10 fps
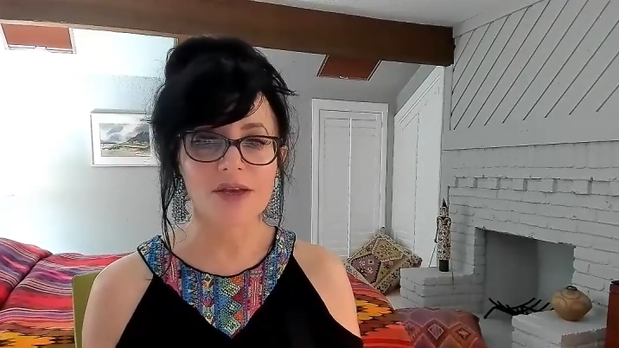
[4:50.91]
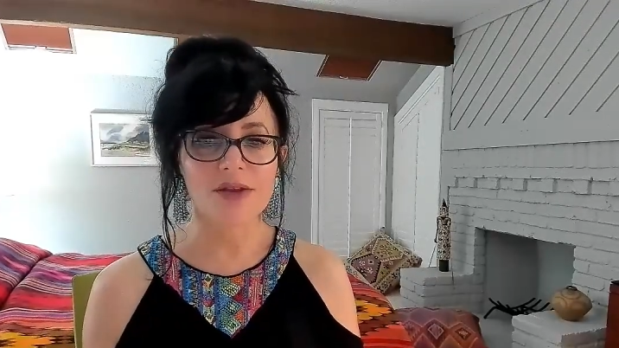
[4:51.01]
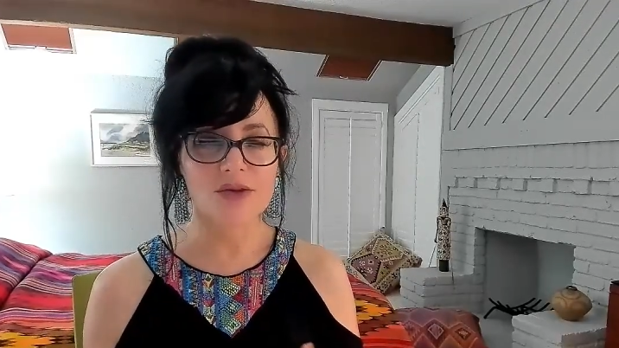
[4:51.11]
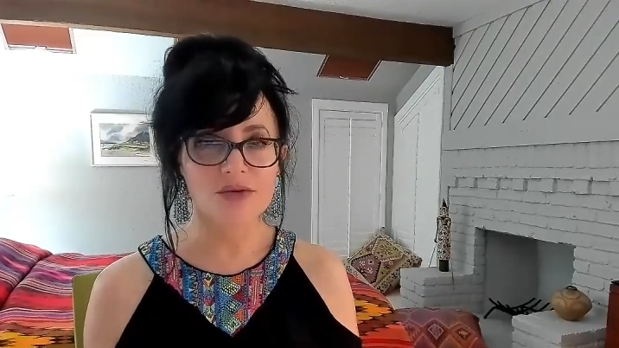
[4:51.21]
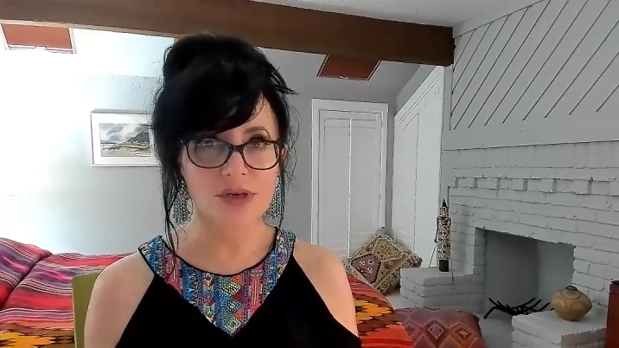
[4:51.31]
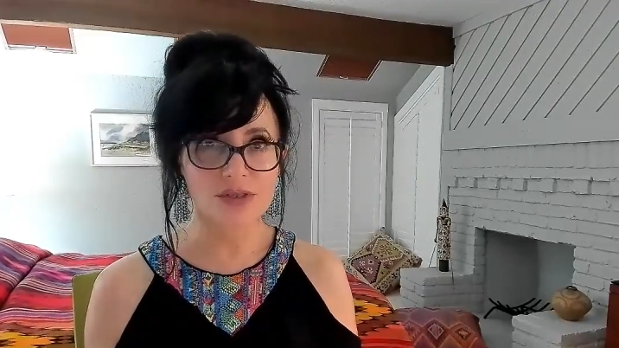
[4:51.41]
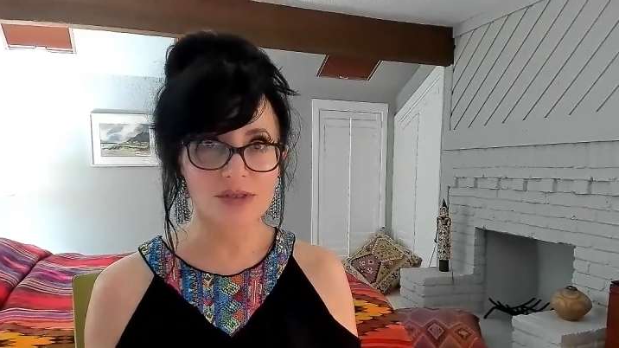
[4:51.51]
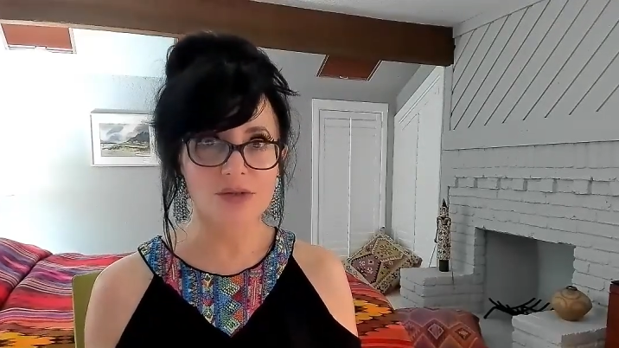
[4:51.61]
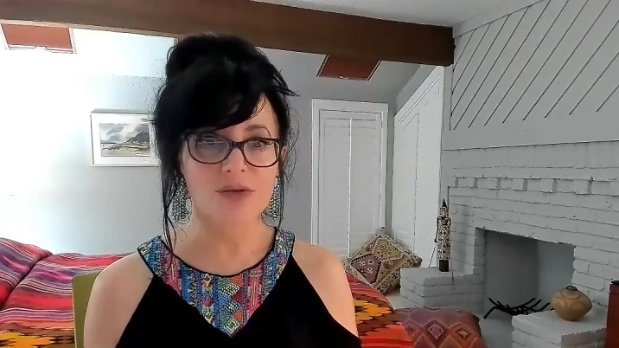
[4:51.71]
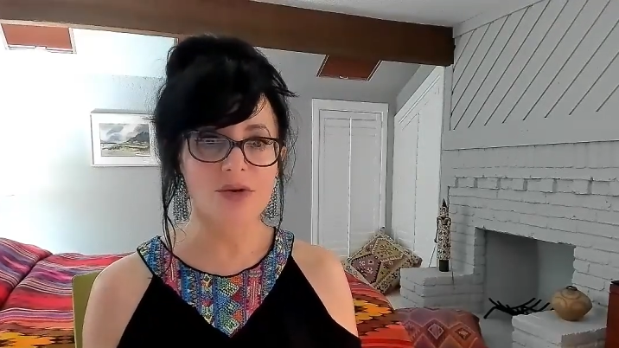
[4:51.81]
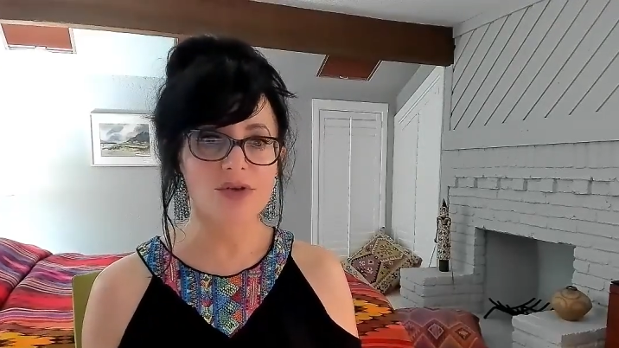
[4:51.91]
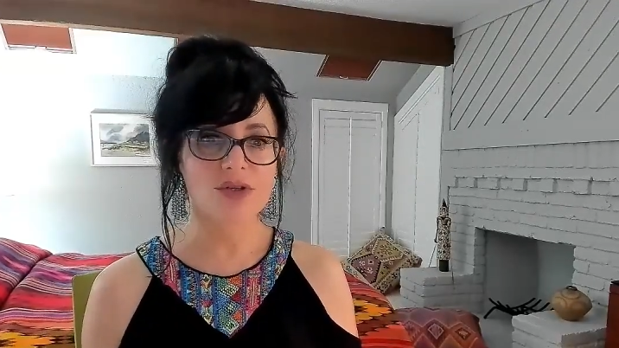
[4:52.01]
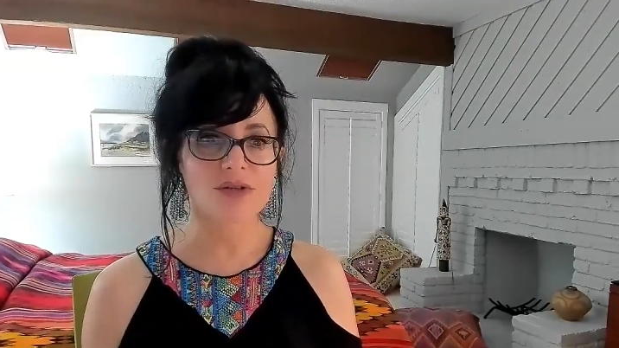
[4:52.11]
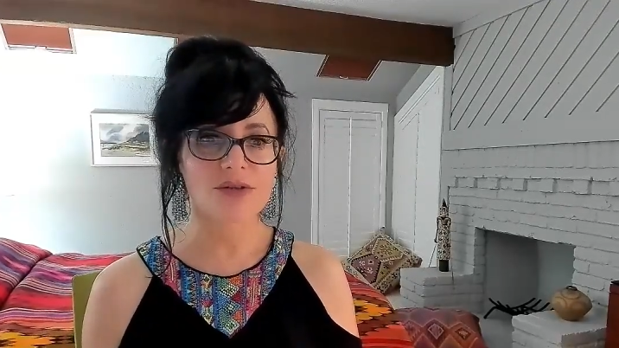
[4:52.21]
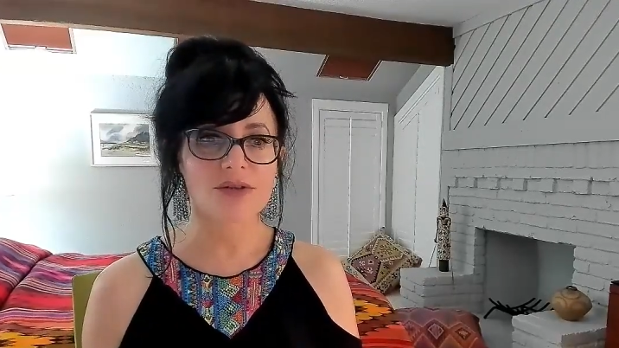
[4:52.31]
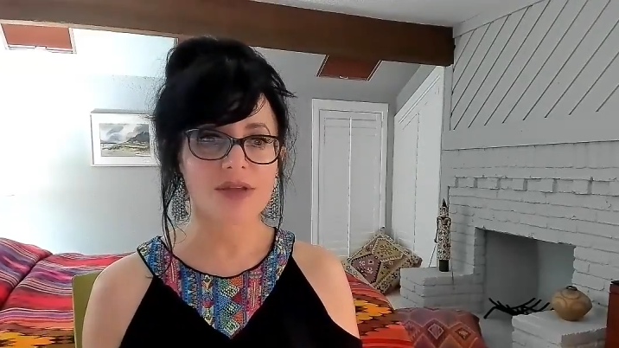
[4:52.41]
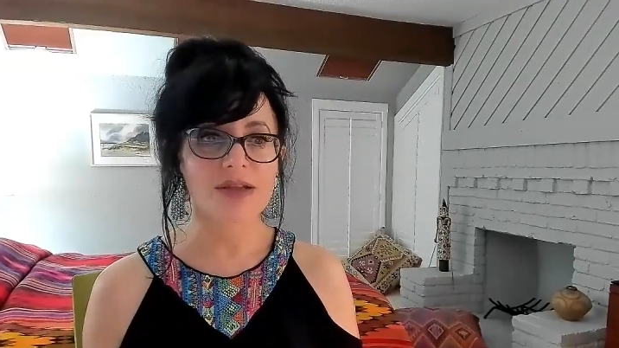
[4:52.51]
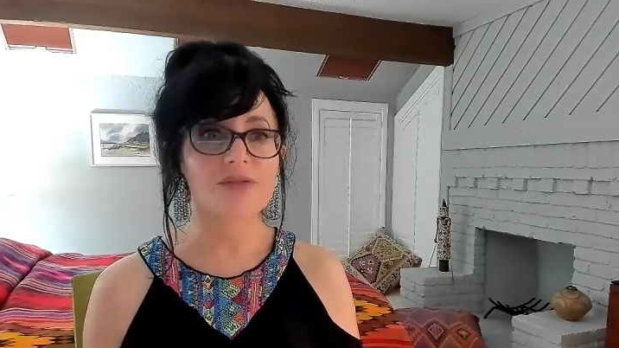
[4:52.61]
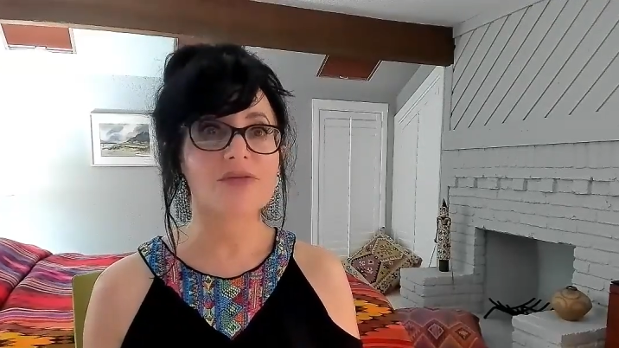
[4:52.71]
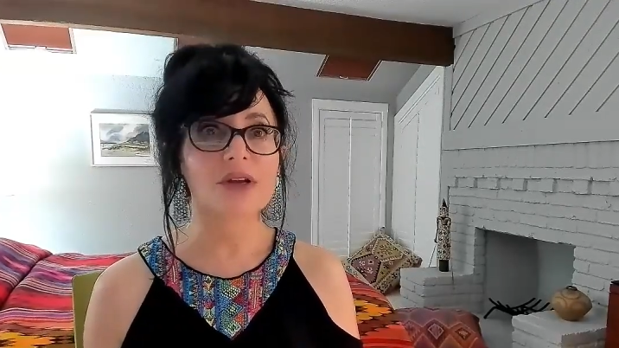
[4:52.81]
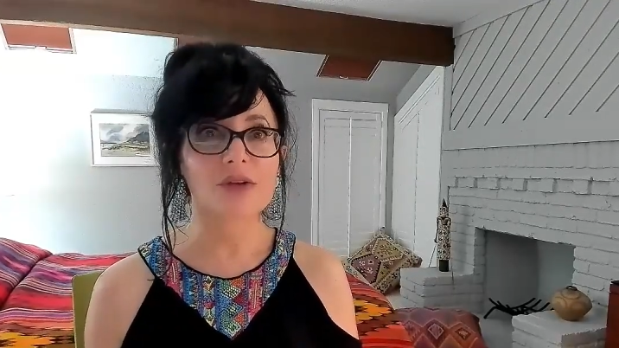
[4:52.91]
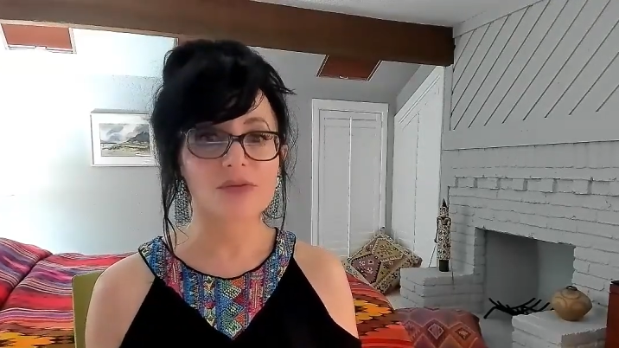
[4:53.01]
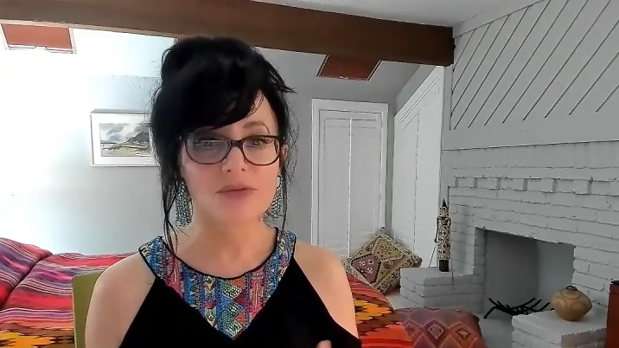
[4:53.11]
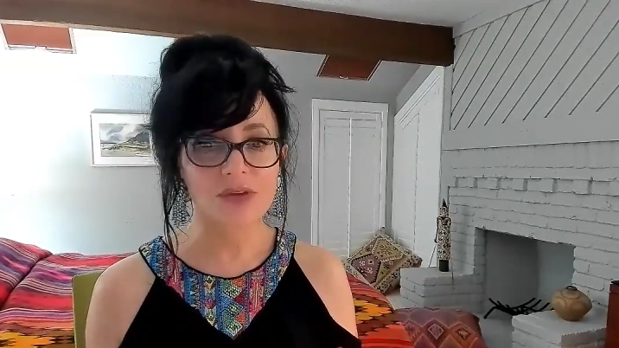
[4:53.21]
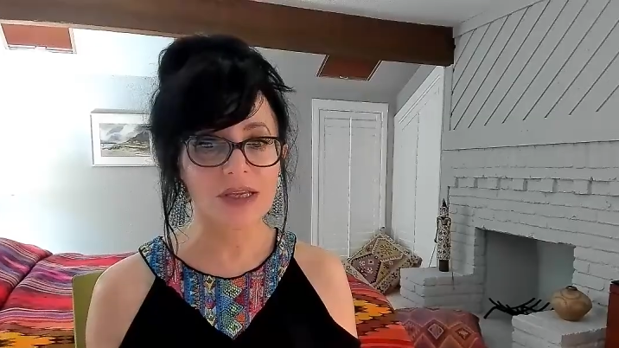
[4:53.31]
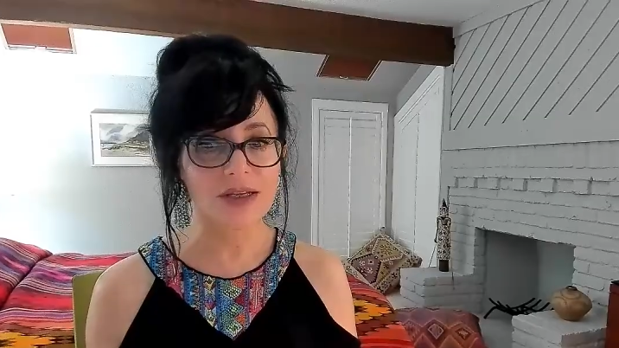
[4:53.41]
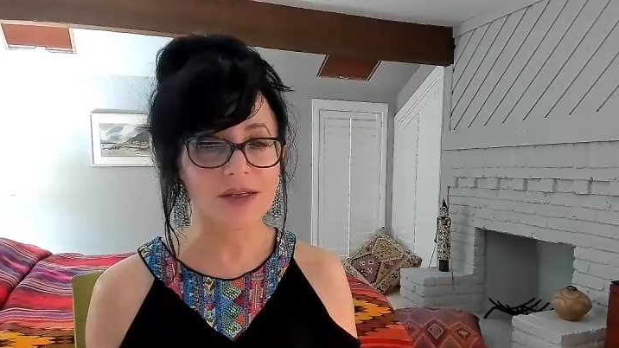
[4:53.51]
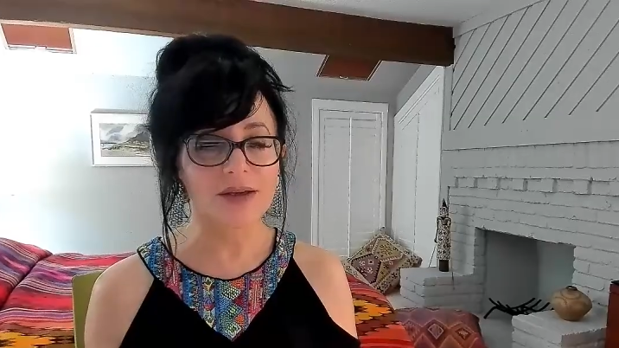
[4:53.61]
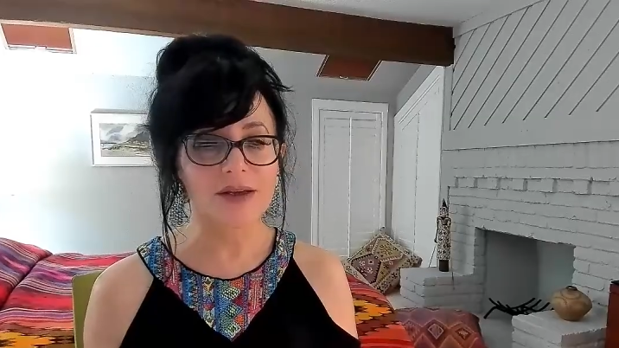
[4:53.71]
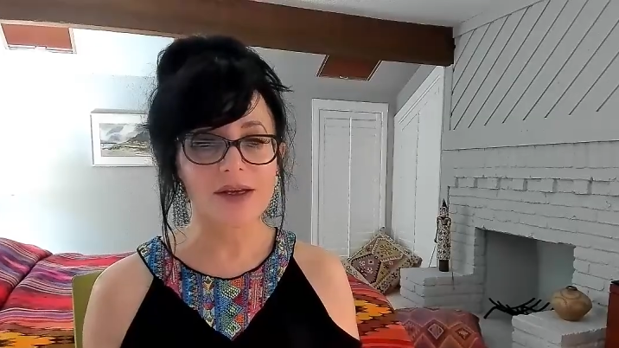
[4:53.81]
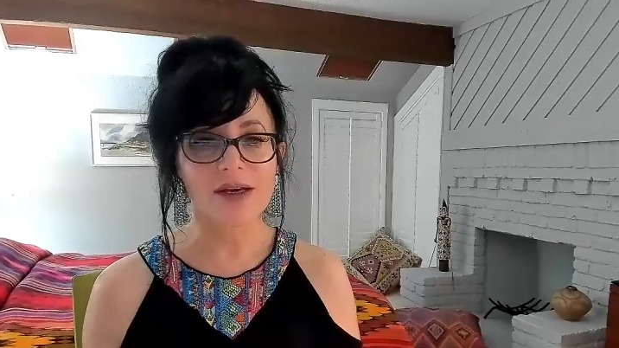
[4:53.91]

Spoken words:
the trust quotient and fellow feeling